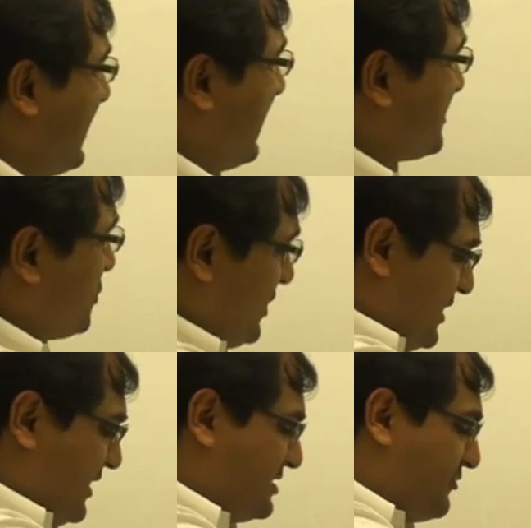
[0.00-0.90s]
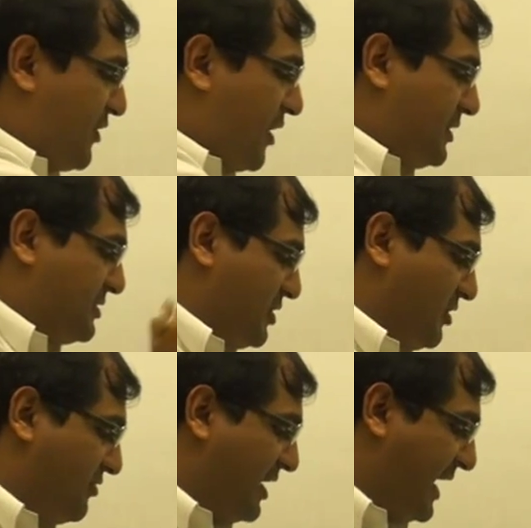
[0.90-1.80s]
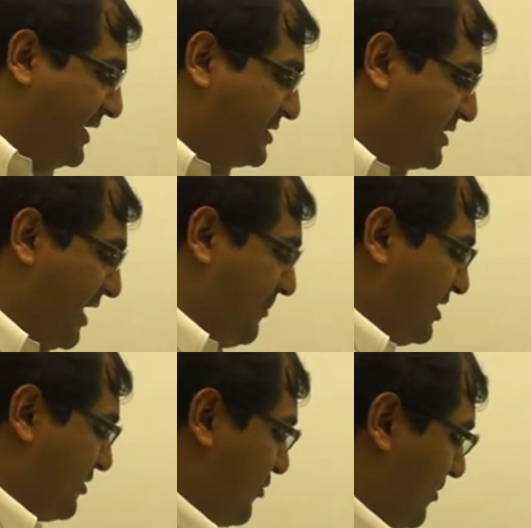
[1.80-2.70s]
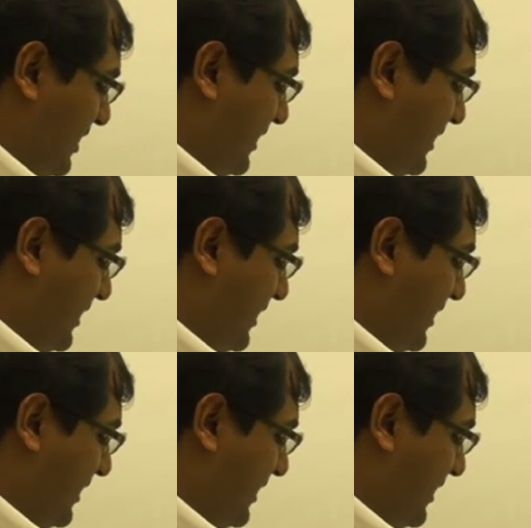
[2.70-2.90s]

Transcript: As you increase the frequency of light emitted from